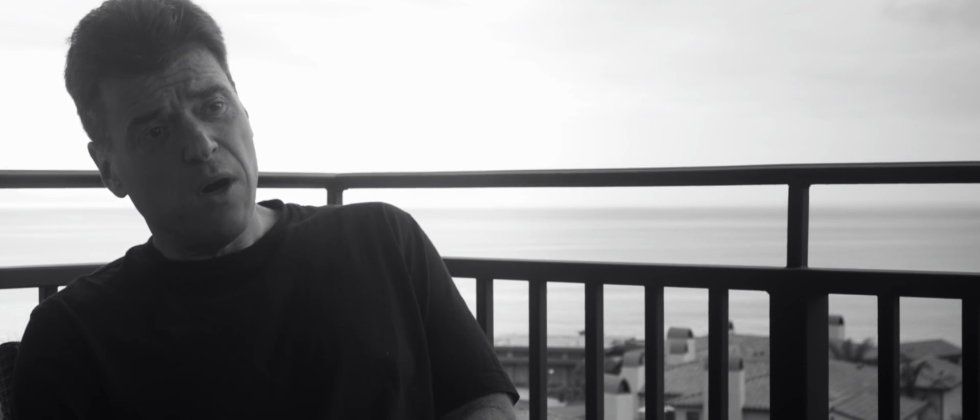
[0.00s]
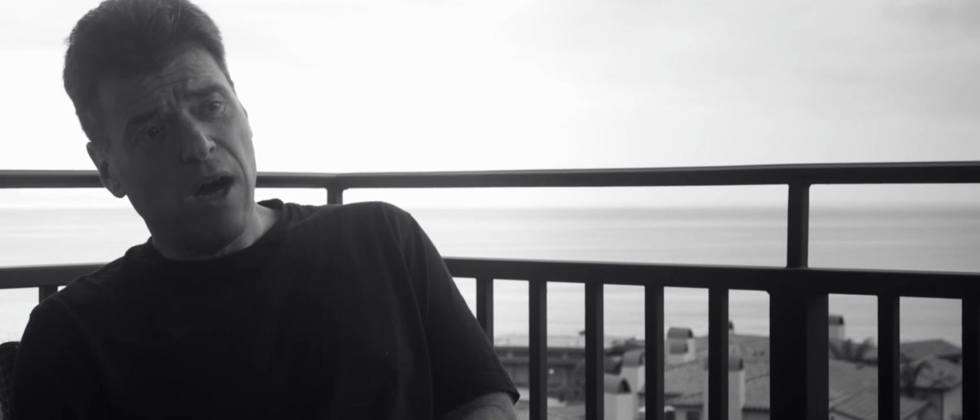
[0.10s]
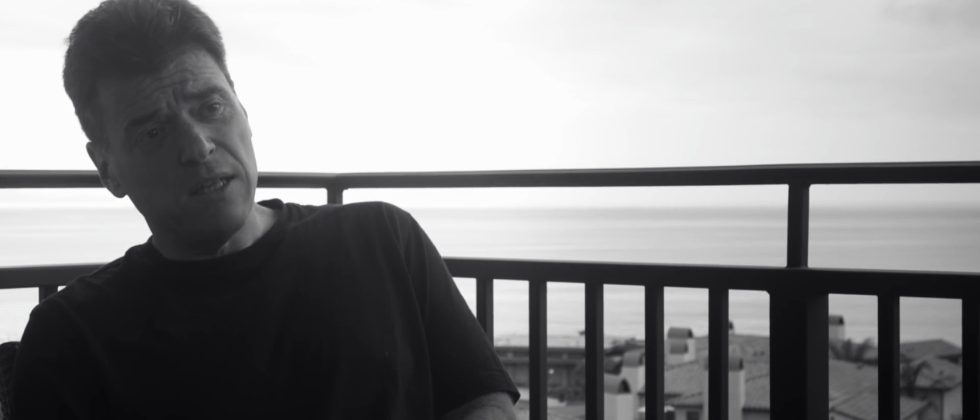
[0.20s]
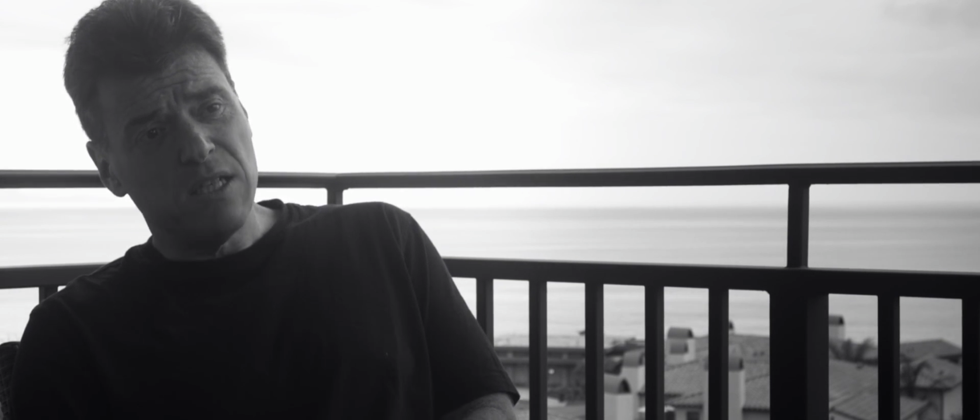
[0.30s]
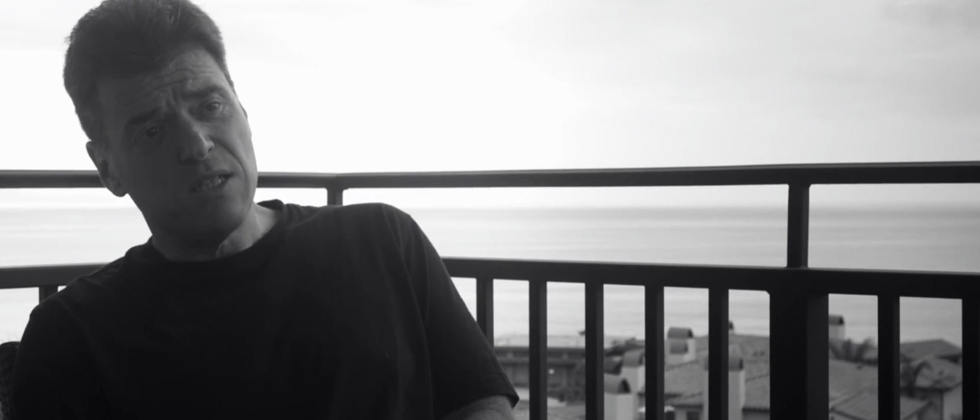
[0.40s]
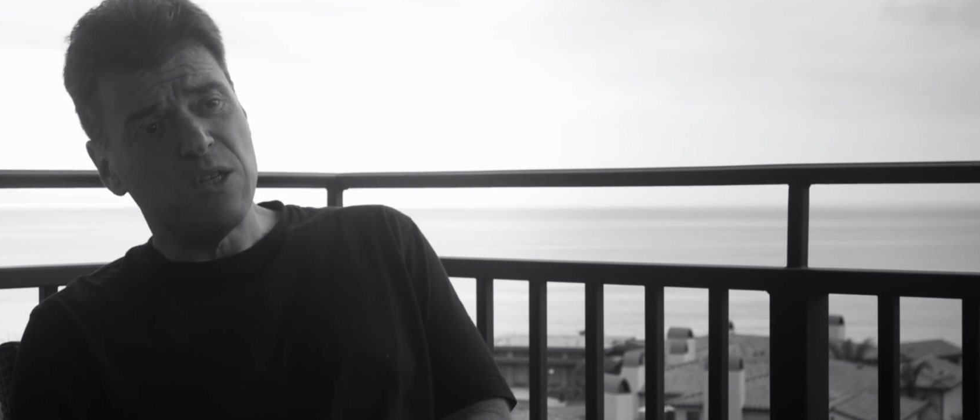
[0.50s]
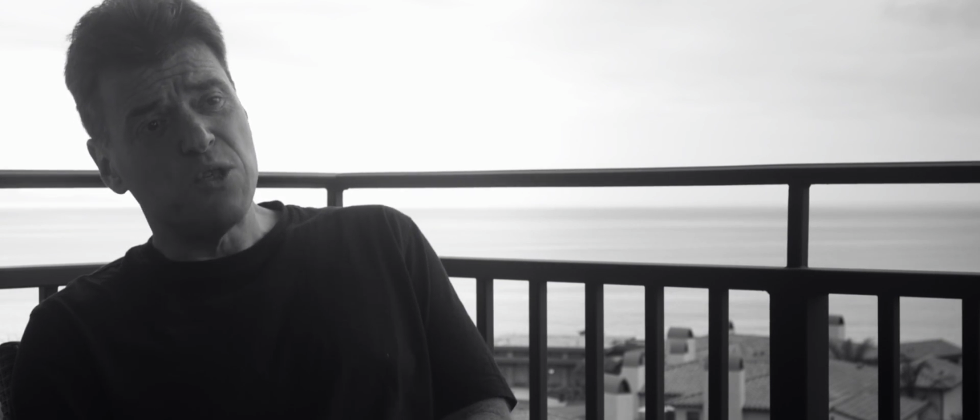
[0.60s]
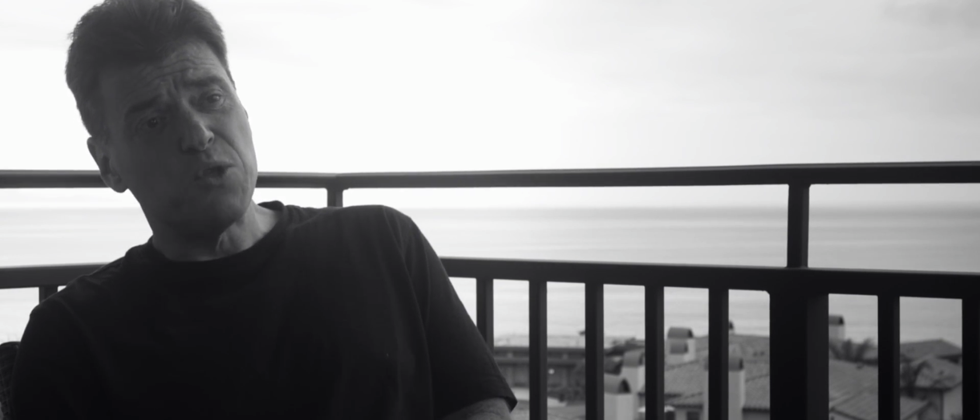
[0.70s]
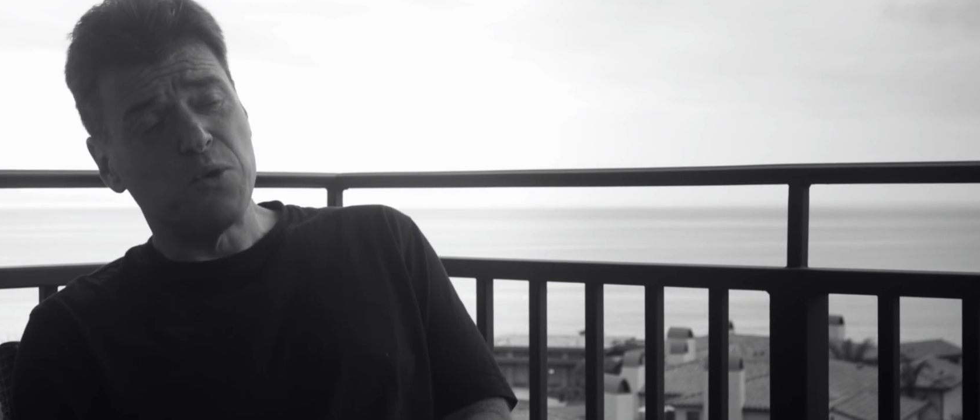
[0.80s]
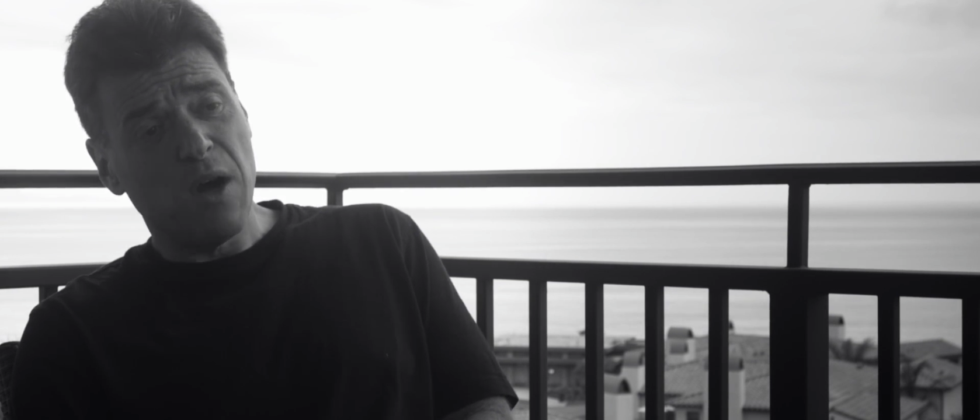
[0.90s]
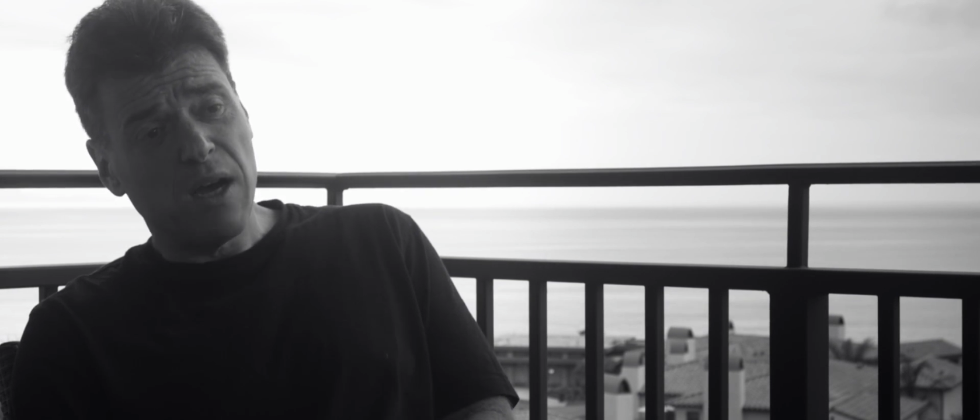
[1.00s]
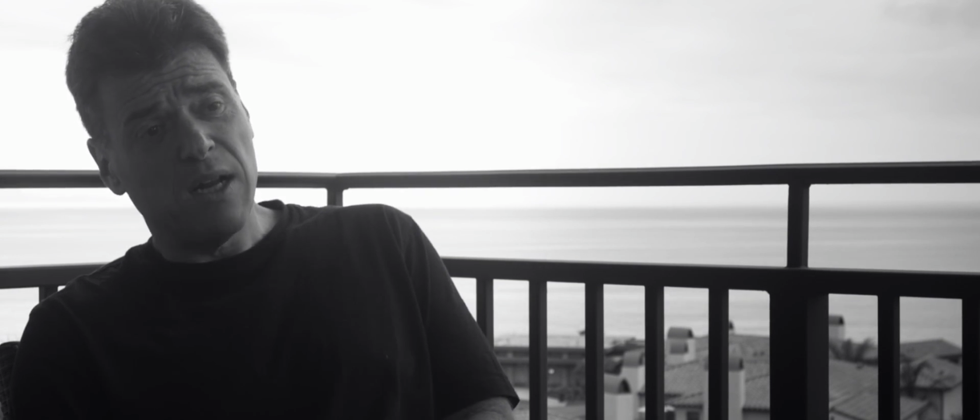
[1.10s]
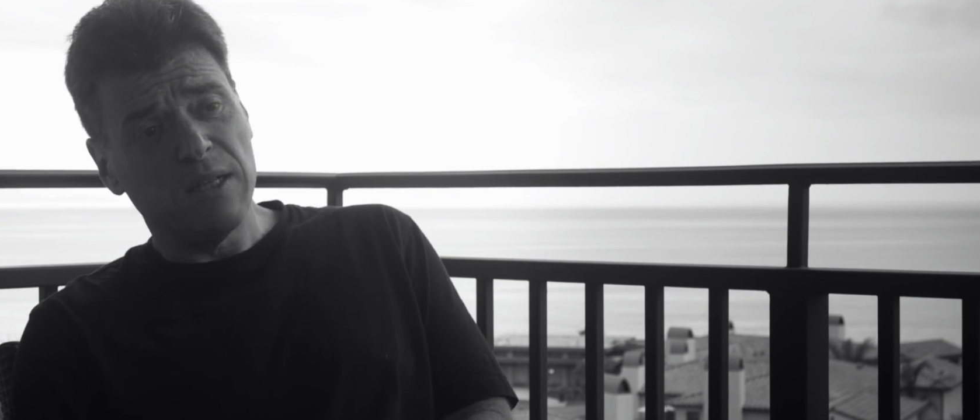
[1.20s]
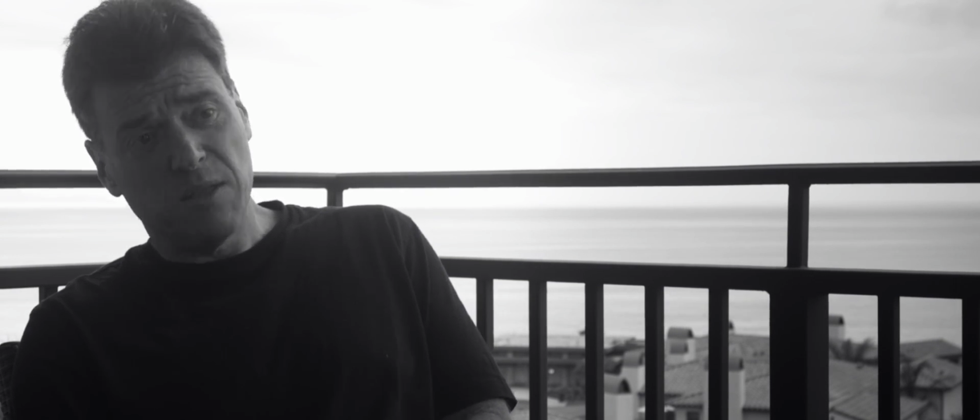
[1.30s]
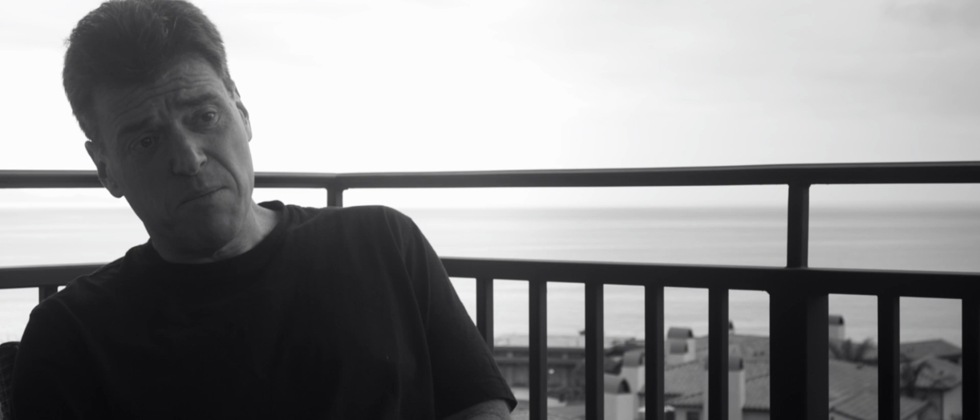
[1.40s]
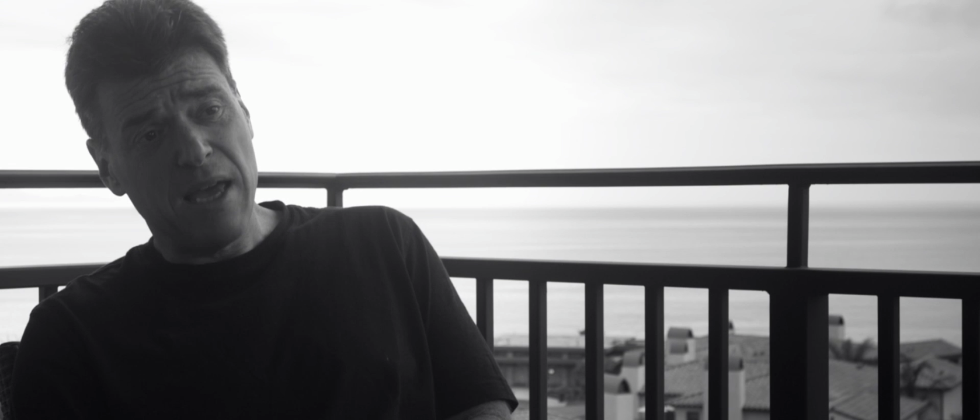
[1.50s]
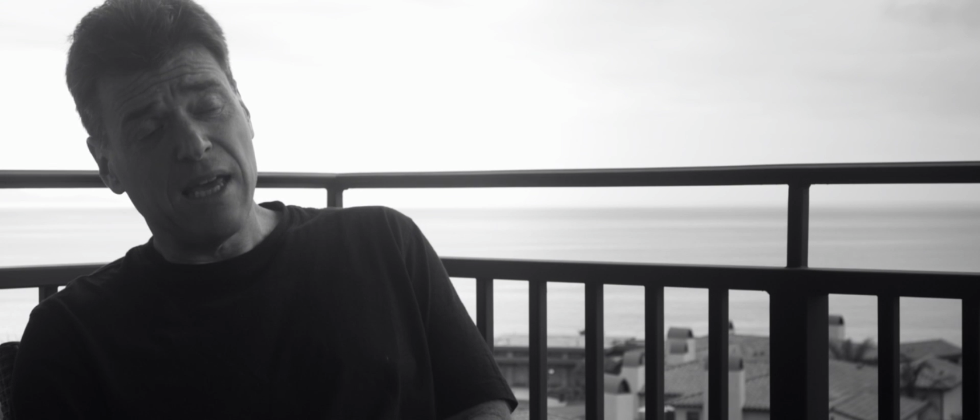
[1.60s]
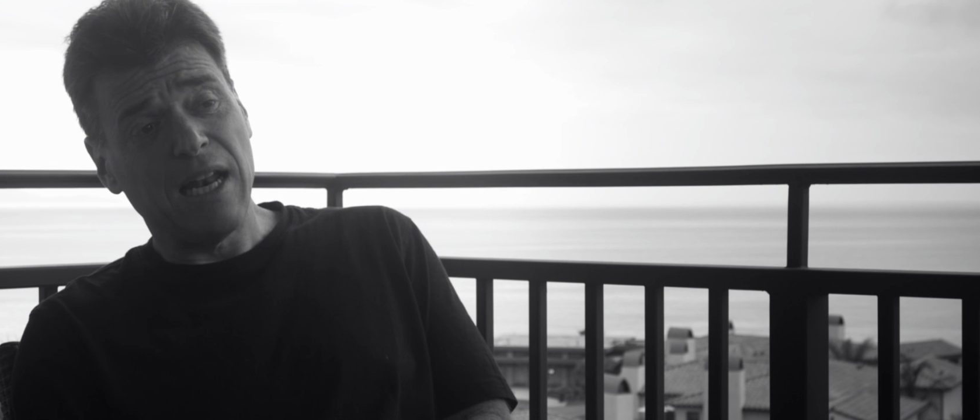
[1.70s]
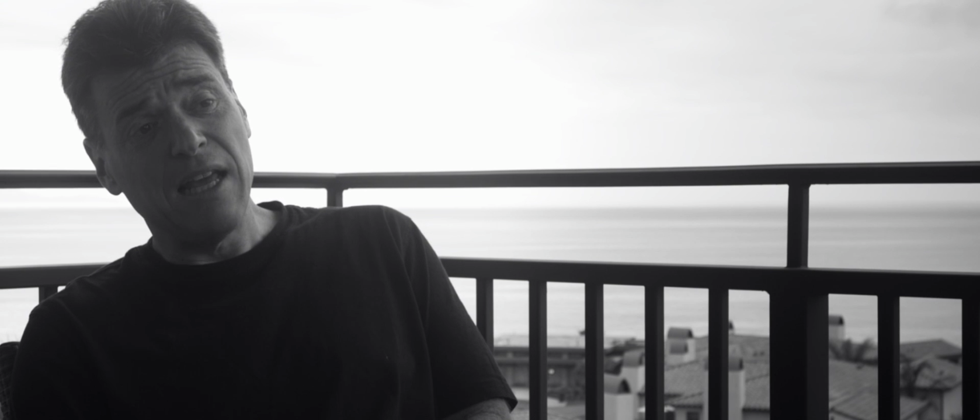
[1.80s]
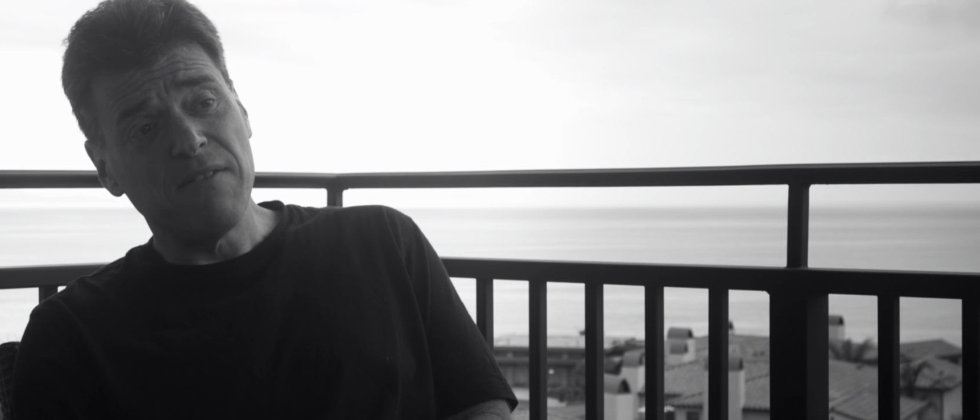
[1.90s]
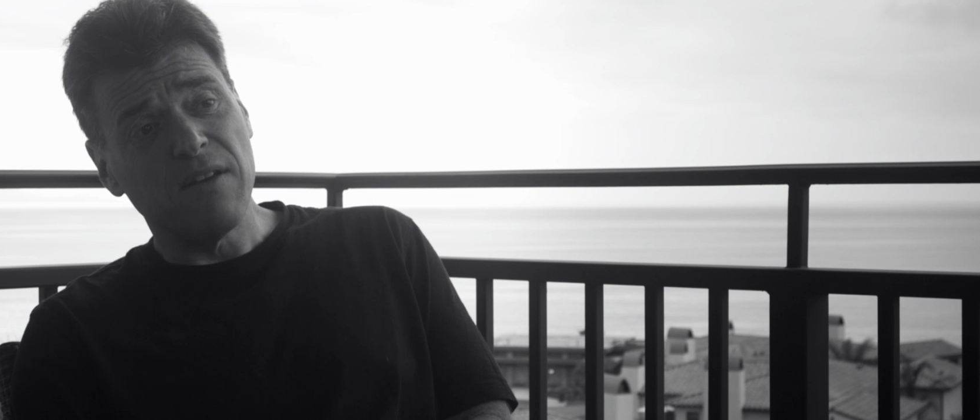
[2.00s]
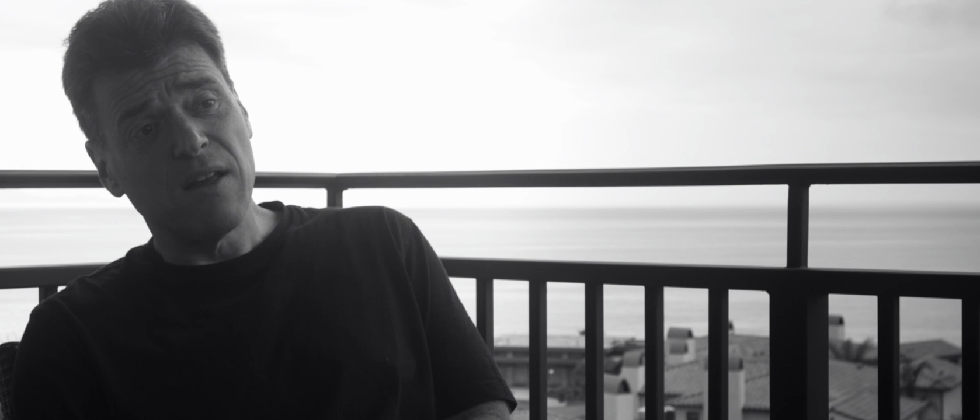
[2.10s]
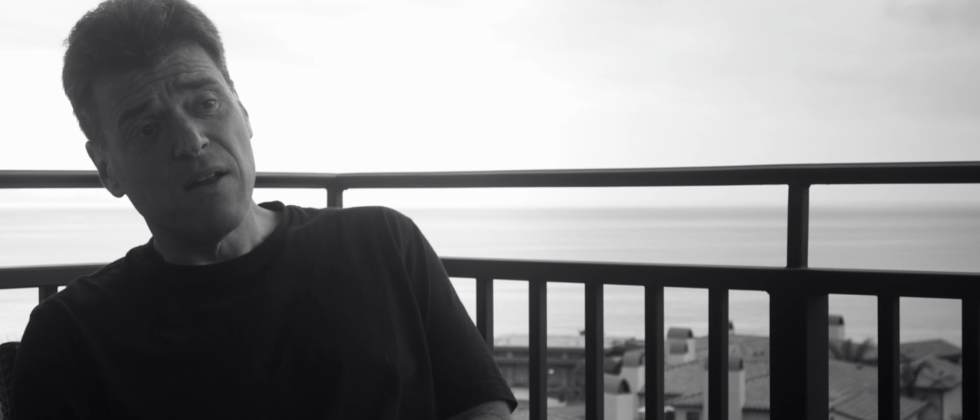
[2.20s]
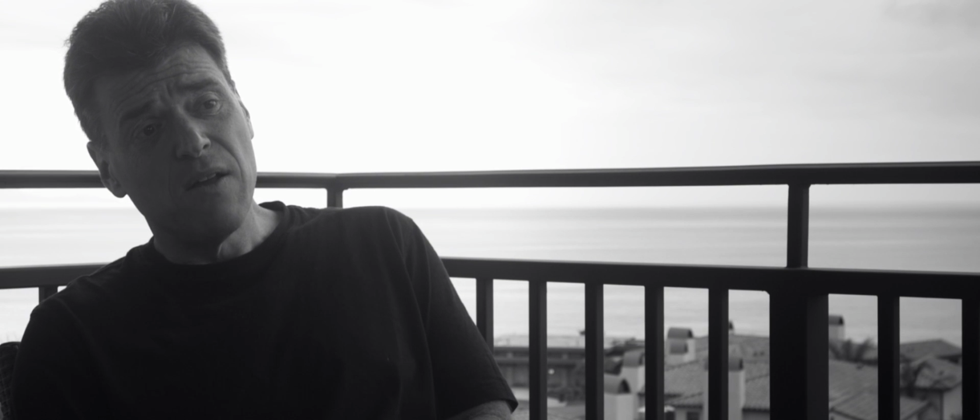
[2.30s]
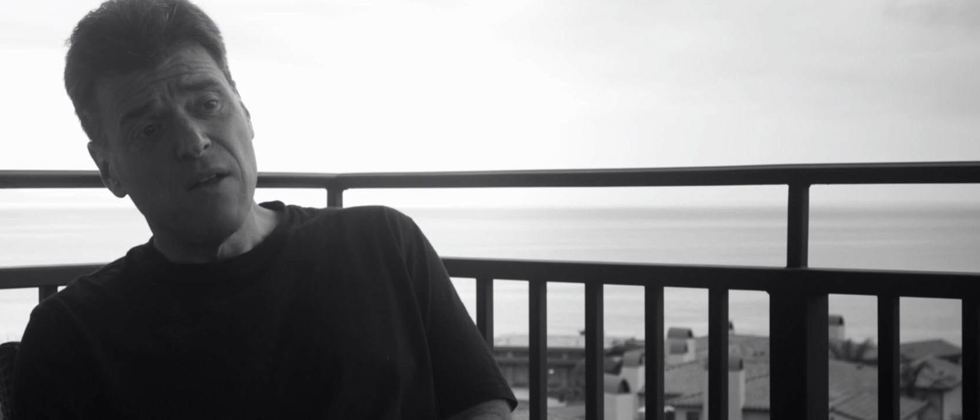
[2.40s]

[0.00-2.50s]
artists are struggling to make a living.